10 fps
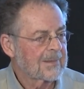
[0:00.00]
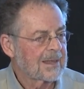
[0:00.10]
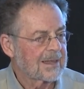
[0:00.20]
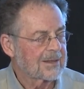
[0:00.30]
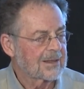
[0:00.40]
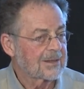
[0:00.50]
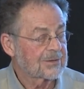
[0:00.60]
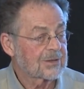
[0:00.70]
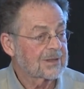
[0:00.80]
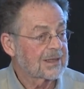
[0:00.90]
And uh,
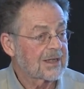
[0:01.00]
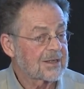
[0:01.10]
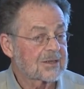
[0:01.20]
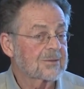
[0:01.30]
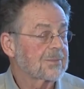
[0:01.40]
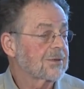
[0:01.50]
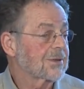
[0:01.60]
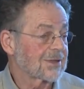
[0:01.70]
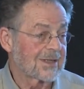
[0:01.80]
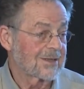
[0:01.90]
certainly not in computer
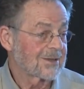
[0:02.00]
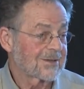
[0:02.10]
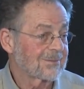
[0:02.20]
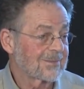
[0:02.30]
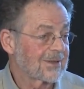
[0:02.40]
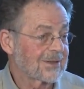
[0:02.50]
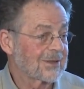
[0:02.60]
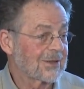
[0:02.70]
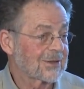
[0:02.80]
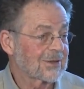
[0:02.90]
science 100
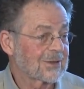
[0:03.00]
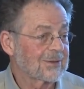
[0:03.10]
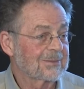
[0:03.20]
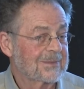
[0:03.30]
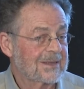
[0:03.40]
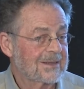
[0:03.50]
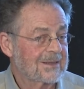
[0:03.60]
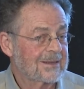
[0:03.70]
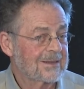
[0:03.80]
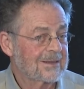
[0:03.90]
years ago.
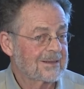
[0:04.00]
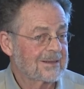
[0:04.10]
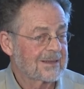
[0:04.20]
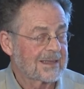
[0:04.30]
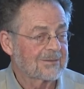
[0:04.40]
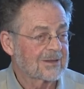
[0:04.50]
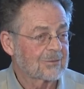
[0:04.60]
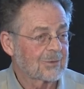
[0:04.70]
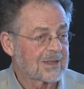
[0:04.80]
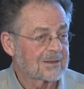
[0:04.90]

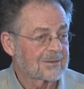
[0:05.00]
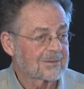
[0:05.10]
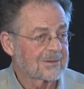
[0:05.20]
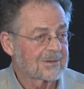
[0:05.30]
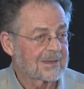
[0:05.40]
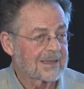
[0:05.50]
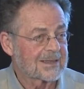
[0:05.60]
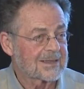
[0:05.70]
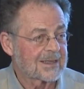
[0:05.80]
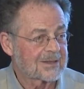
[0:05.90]
Even when I
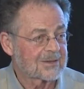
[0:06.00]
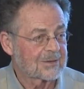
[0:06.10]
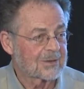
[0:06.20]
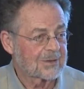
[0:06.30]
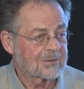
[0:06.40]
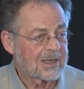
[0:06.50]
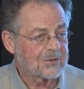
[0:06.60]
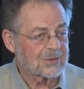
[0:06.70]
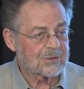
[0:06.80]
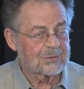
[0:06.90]
decided to go to
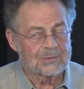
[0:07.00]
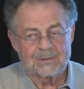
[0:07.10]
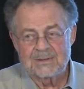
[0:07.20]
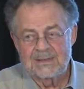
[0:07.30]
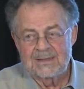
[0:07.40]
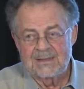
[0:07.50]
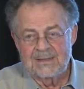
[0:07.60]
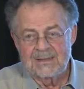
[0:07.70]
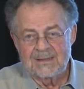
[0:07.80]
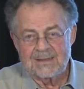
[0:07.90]
graduate school,
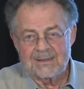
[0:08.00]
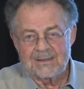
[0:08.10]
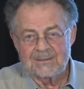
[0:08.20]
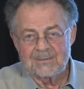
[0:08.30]
I, it